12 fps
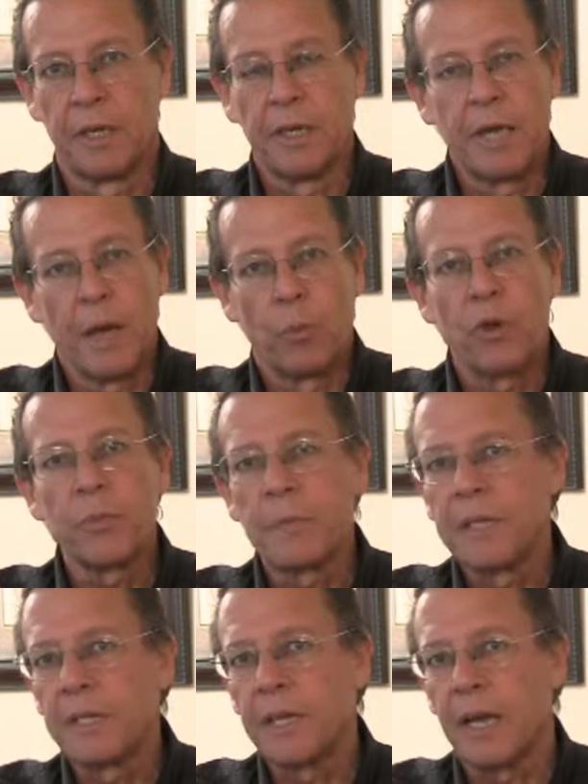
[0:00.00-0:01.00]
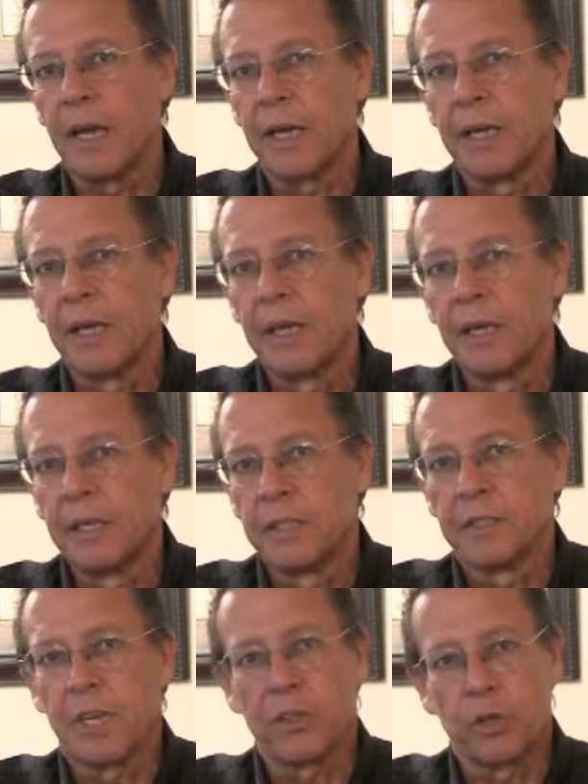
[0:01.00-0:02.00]
And with me today is
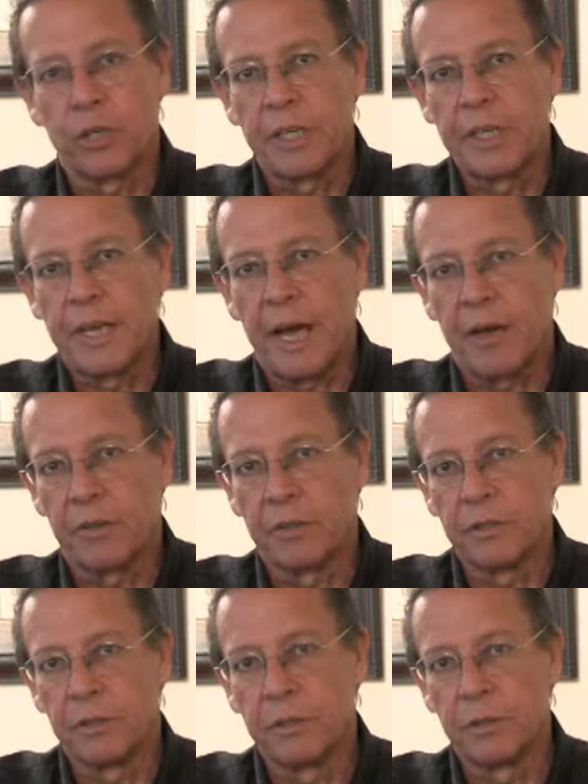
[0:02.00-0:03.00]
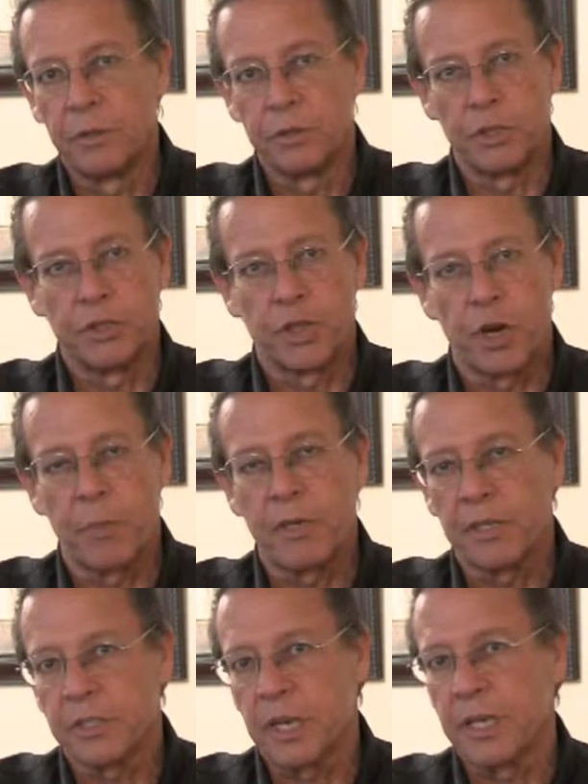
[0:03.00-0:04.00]
Dr. Lee Cowden, who's the chairman of
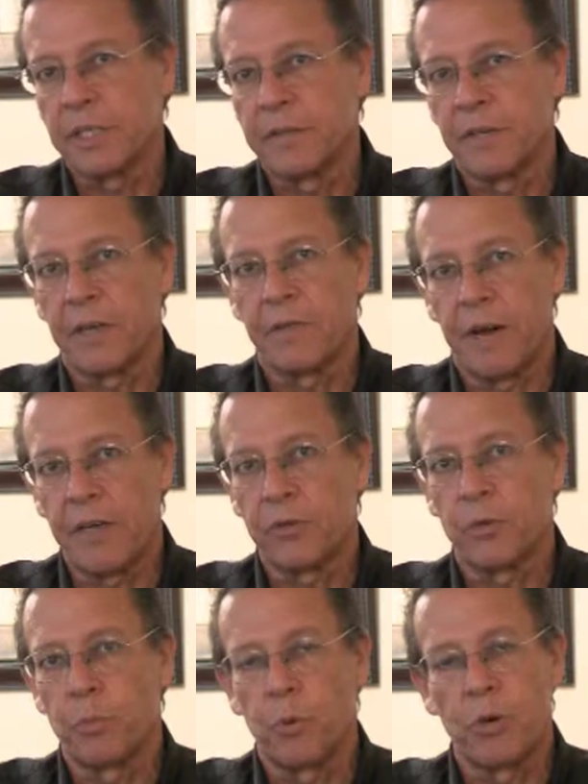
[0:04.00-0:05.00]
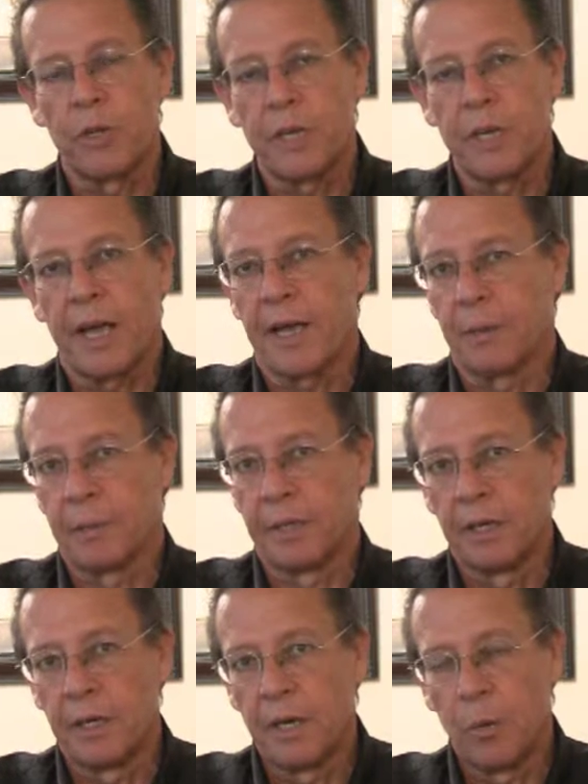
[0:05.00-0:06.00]
the Scientific Advisory Board of the Academy.
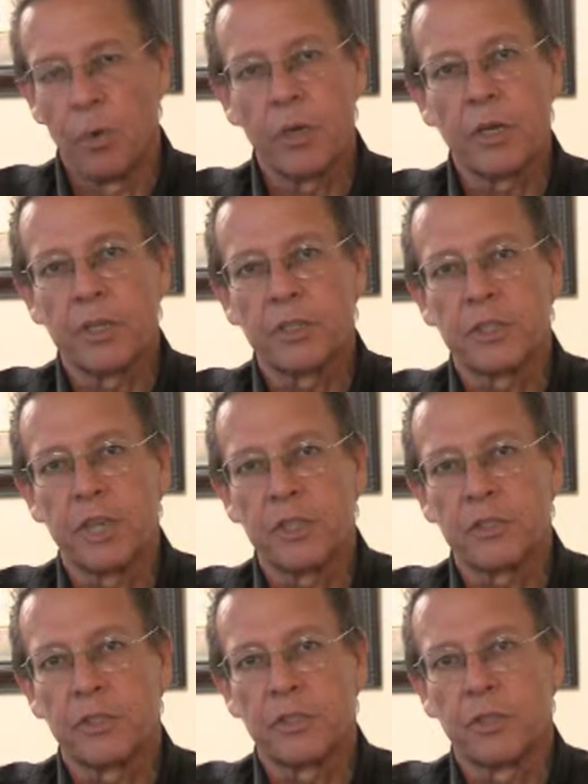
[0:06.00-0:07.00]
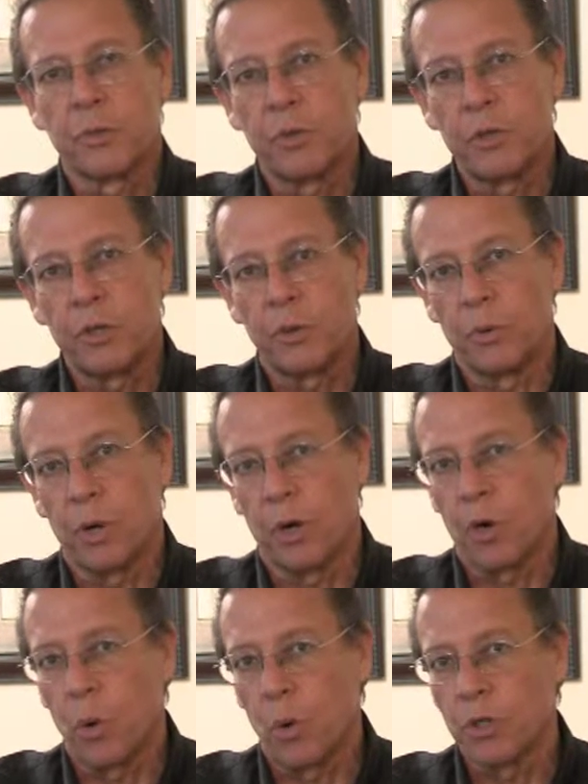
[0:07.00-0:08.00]
We're going to discuss with you a
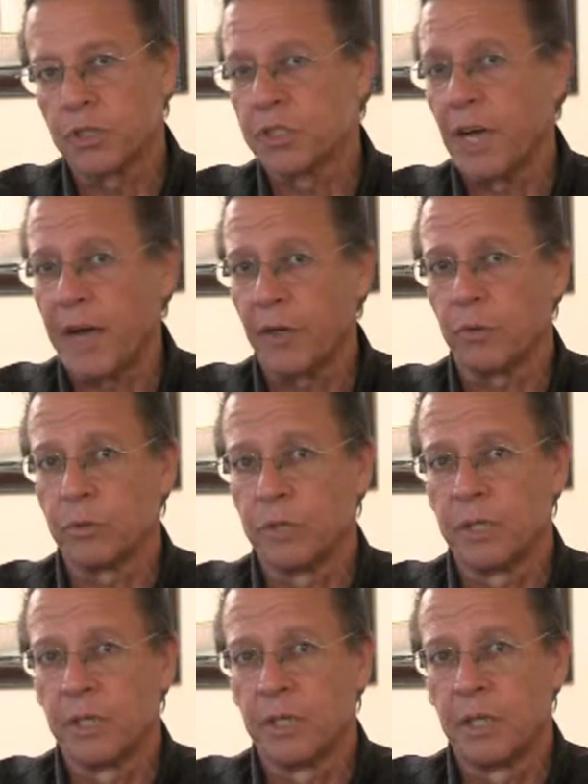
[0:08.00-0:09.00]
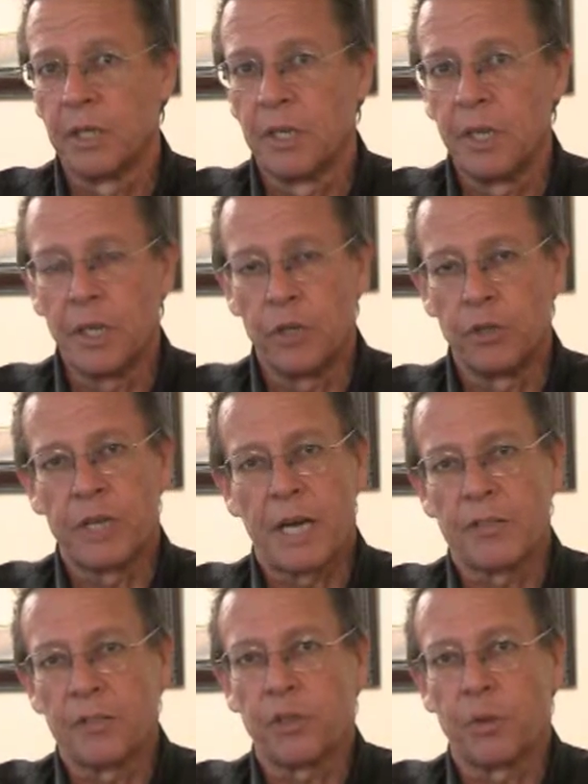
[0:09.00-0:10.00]
course titled
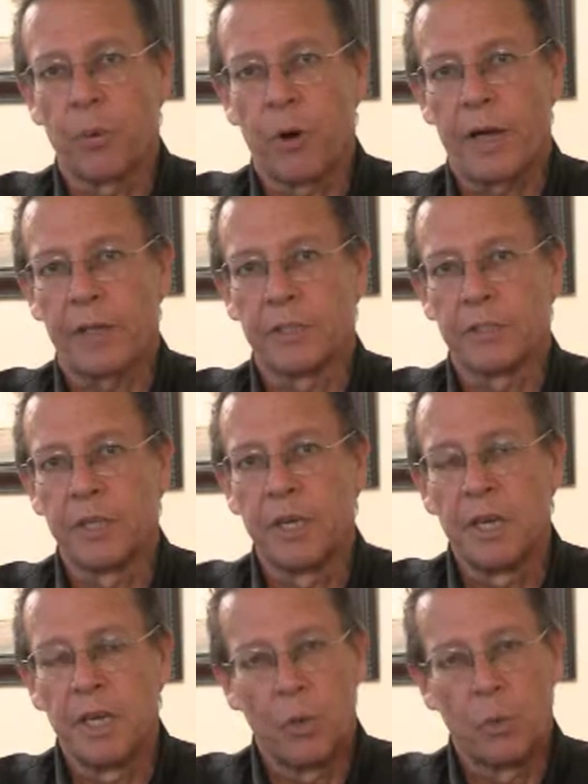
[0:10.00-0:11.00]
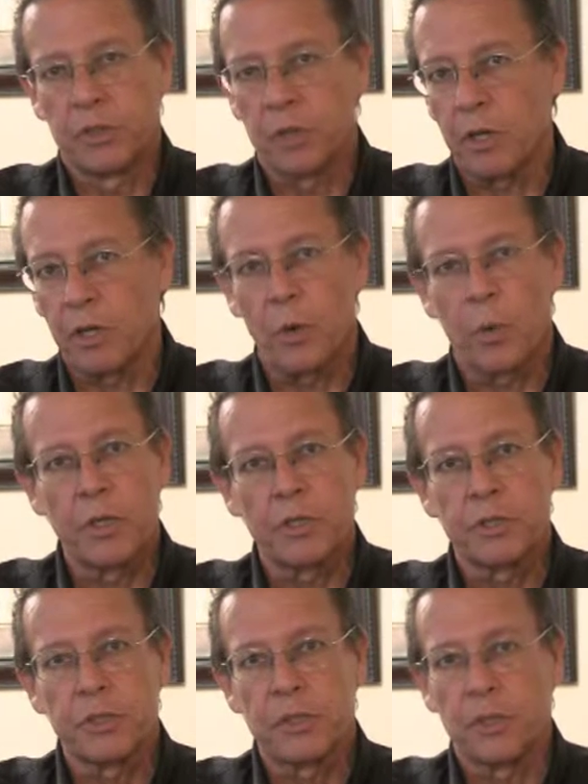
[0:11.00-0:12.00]
Energizing Your Practice, in which all the
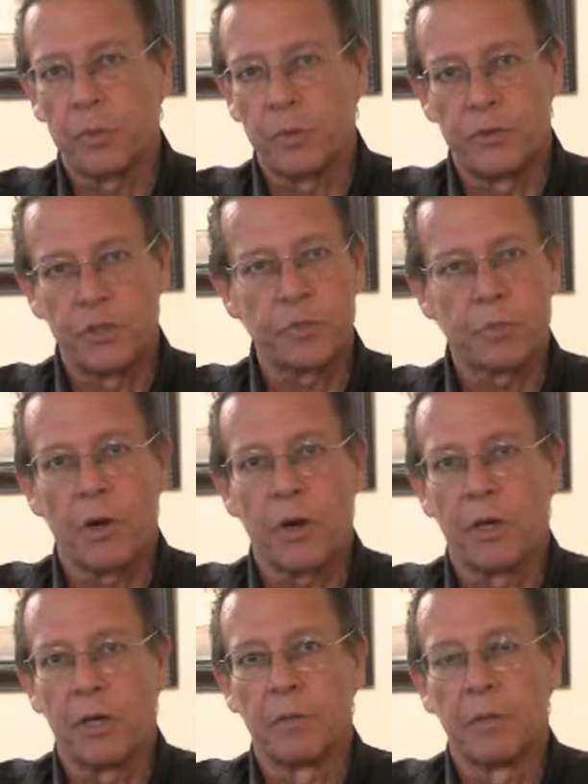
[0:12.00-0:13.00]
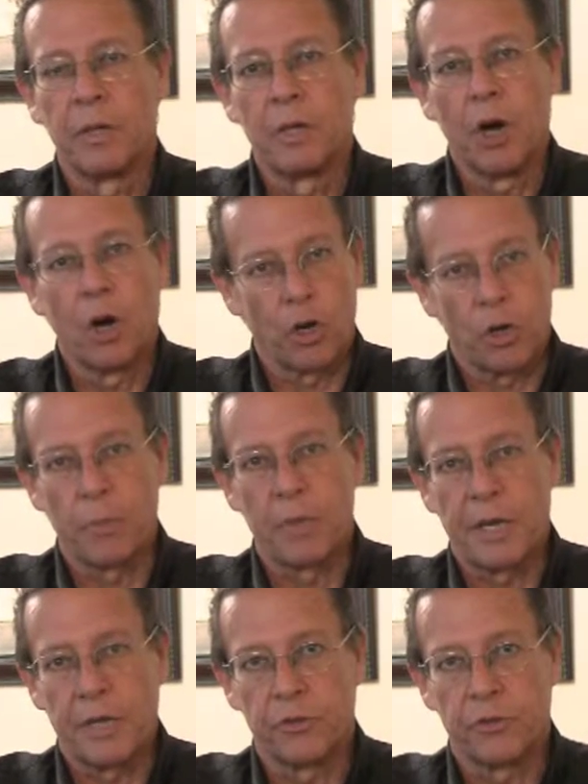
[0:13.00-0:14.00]
questions that we've just brought up are going to be
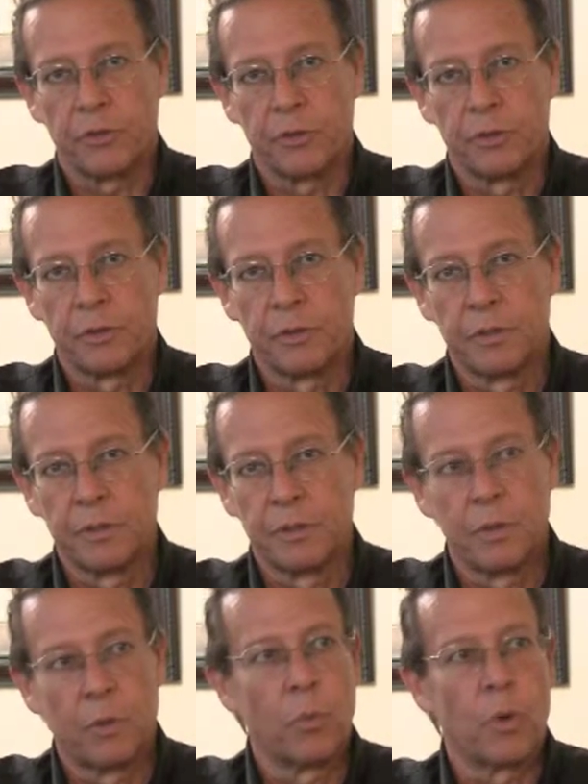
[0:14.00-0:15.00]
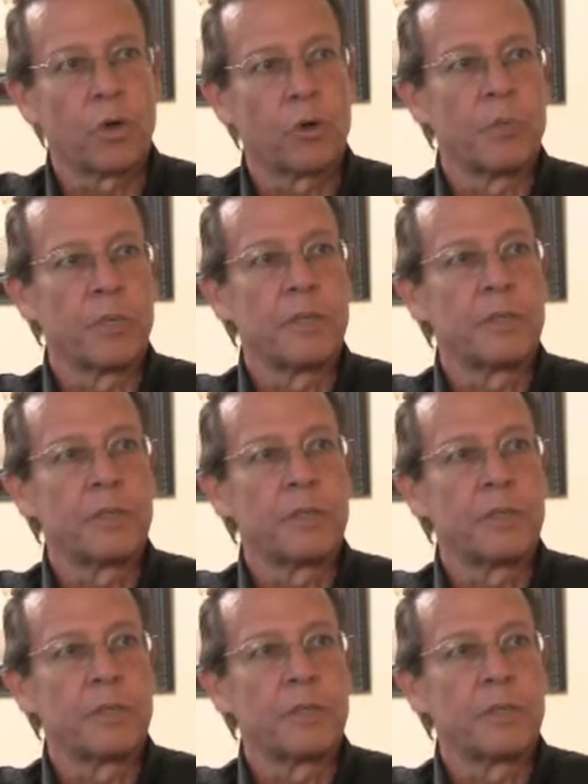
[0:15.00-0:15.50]
answered. Welcome, Lee.